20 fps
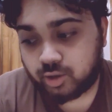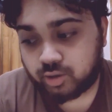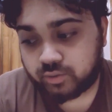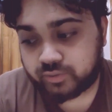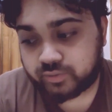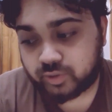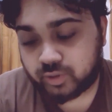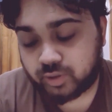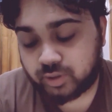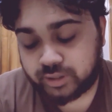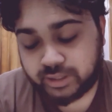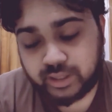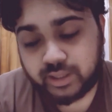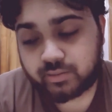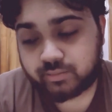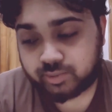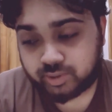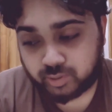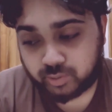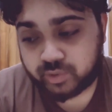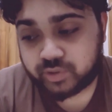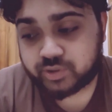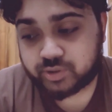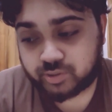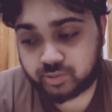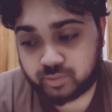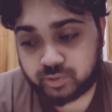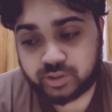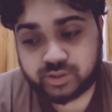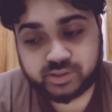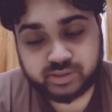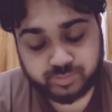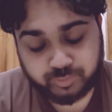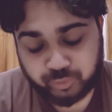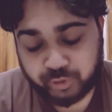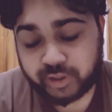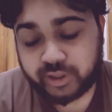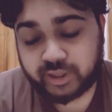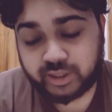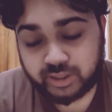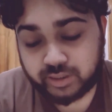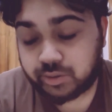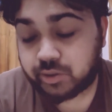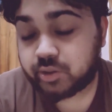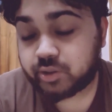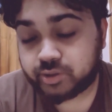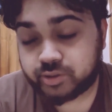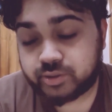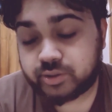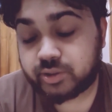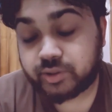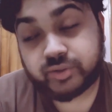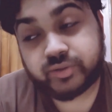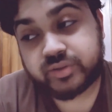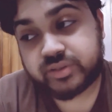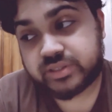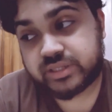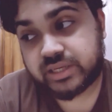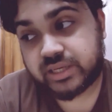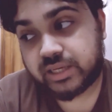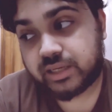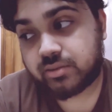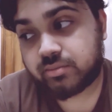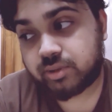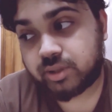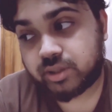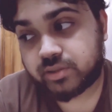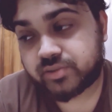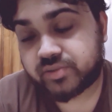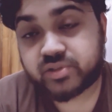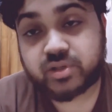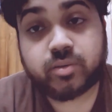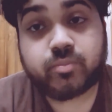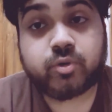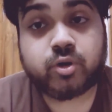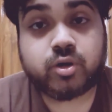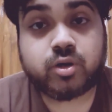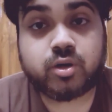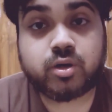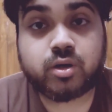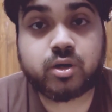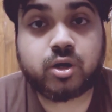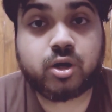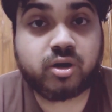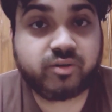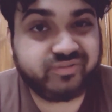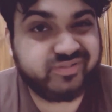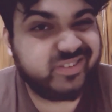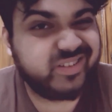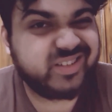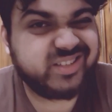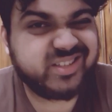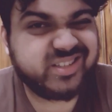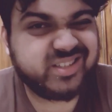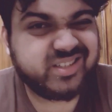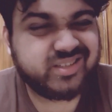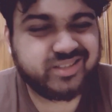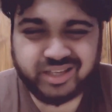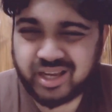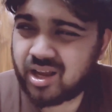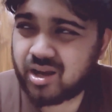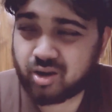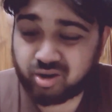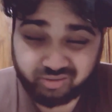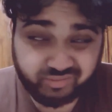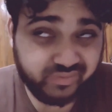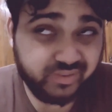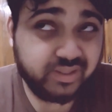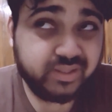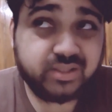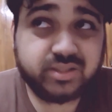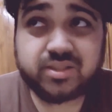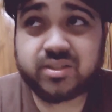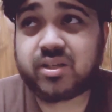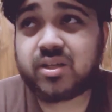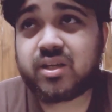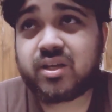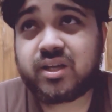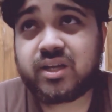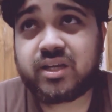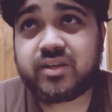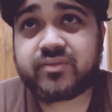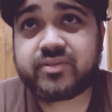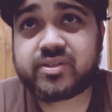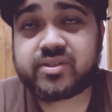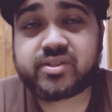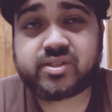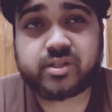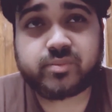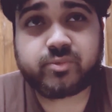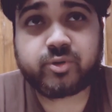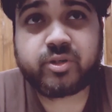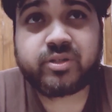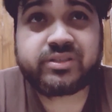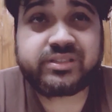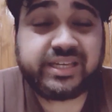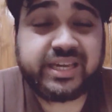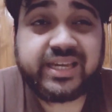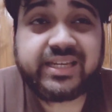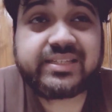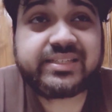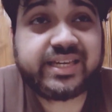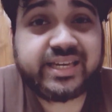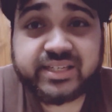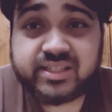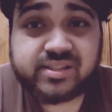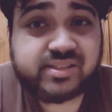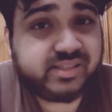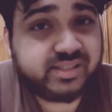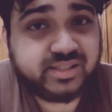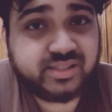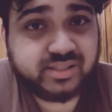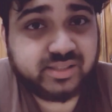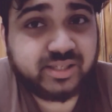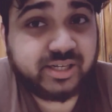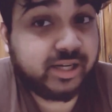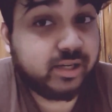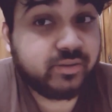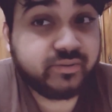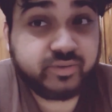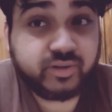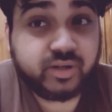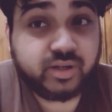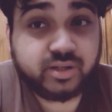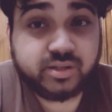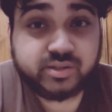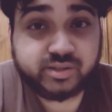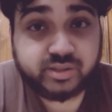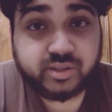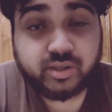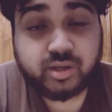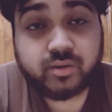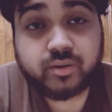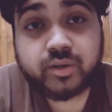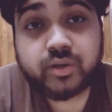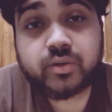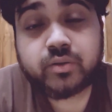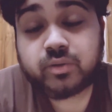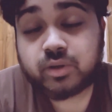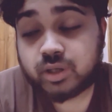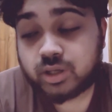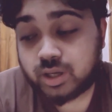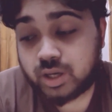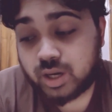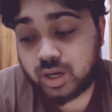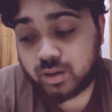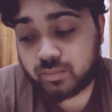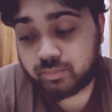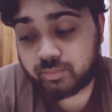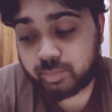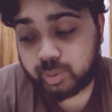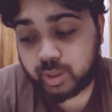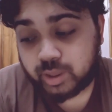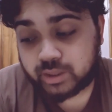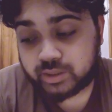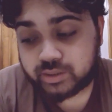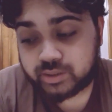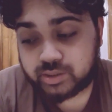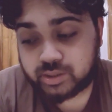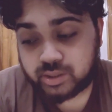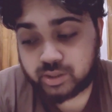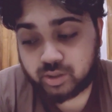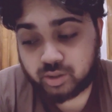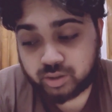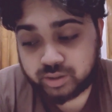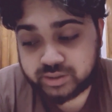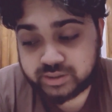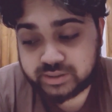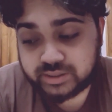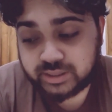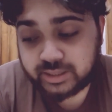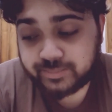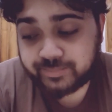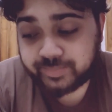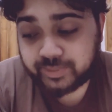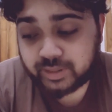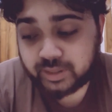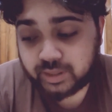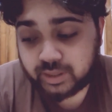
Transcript: overall, yeah, the original was a pretty good, you could say, summer office, even summer day dates kind of a scenario. But honestly,